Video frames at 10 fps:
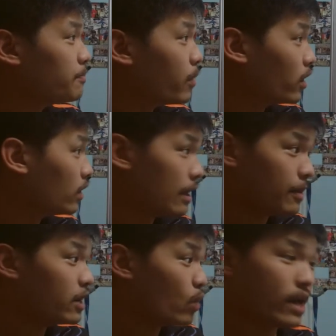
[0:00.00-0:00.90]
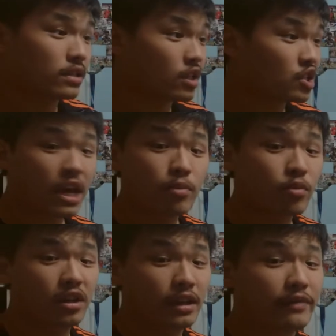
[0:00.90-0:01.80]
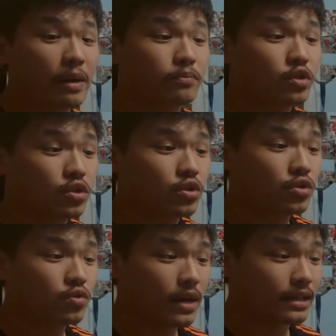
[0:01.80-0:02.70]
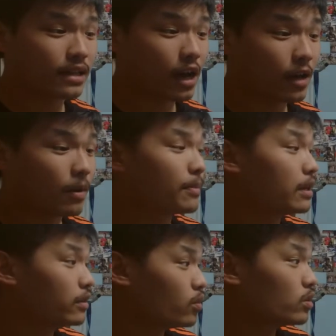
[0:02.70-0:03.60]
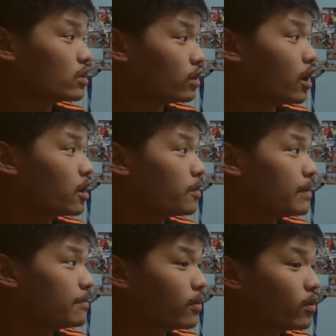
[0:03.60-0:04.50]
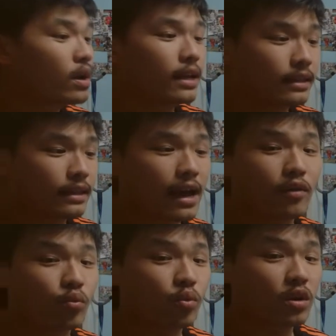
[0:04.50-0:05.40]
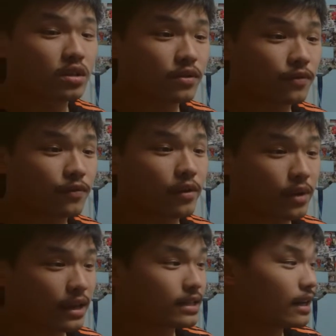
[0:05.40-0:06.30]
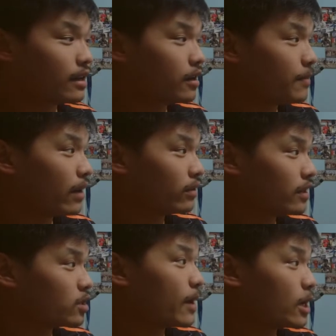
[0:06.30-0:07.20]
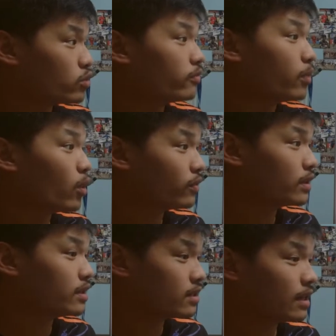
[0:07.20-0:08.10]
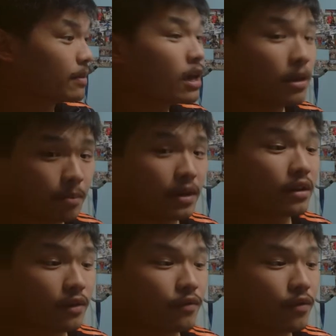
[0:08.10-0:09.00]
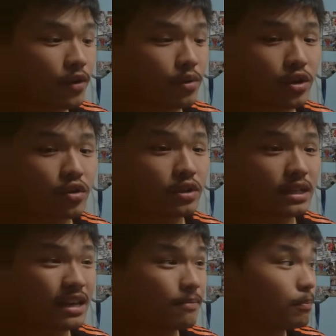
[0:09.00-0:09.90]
But in many ways, this game really lived up to its hype. I mean, there was a lot of people that was very excited about this match with both of these teams being a very good team.